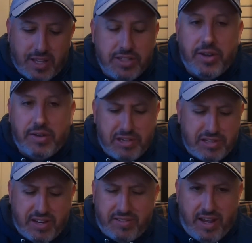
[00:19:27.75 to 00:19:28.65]
So because
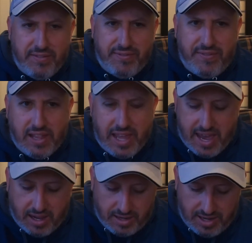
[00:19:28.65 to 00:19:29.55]
it fell
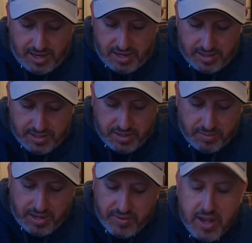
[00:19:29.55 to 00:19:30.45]
out and
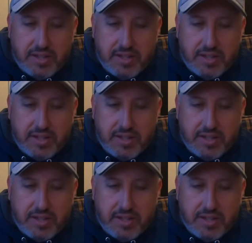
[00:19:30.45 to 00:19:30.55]
whatever.